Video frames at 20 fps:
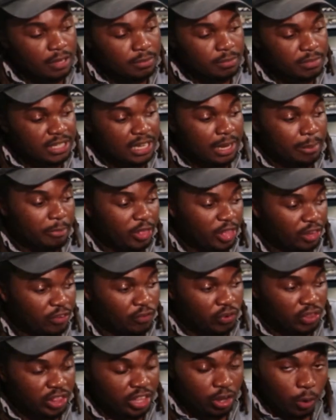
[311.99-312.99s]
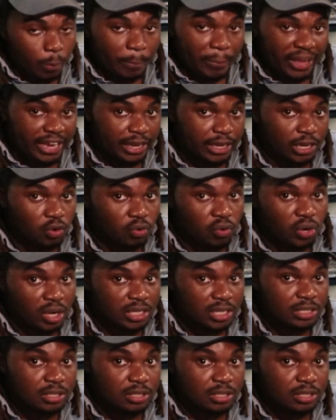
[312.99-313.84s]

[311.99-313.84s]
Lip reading: Same thing for the opaque acrylic.